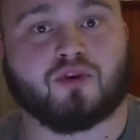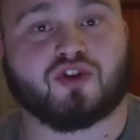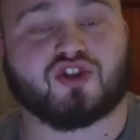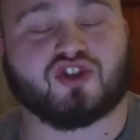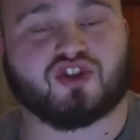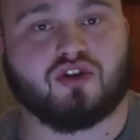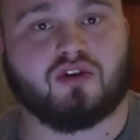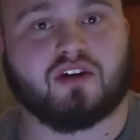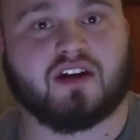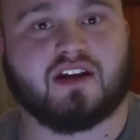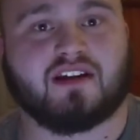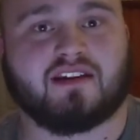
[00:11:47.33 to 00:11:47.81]
We're
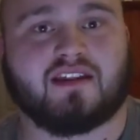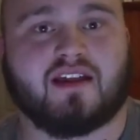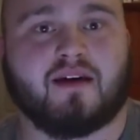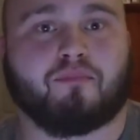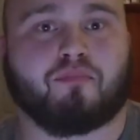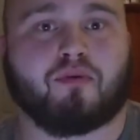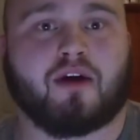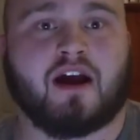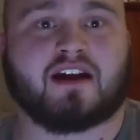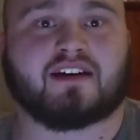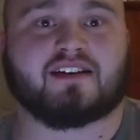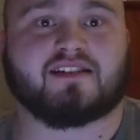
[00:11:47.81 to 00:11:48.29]
still getting
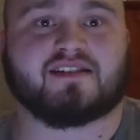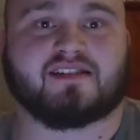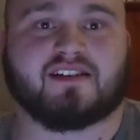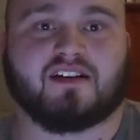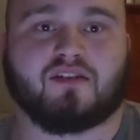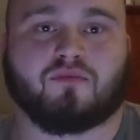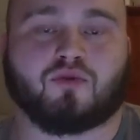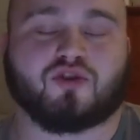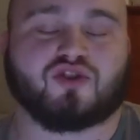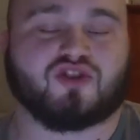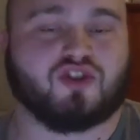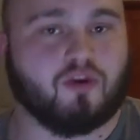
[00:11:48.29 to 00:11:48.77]
that practice
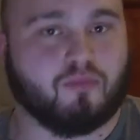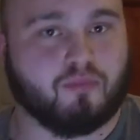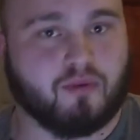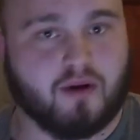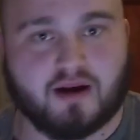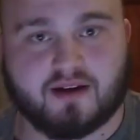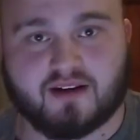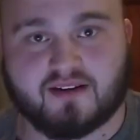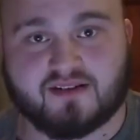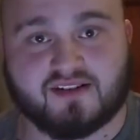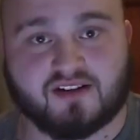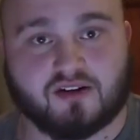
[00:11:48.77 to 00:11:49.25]
in. We're still
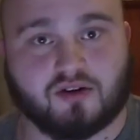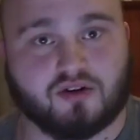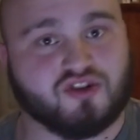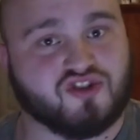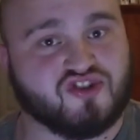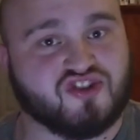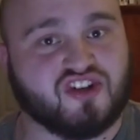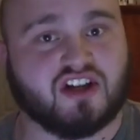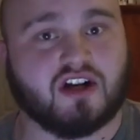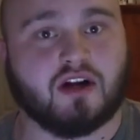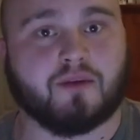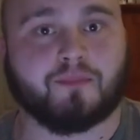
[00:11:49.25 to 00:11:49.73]
practicing our
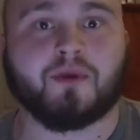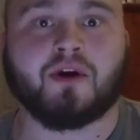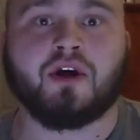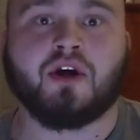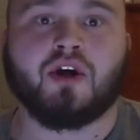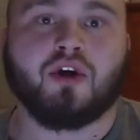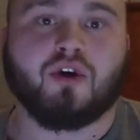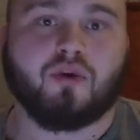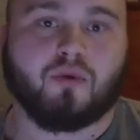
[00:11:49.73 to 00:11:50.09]
setup.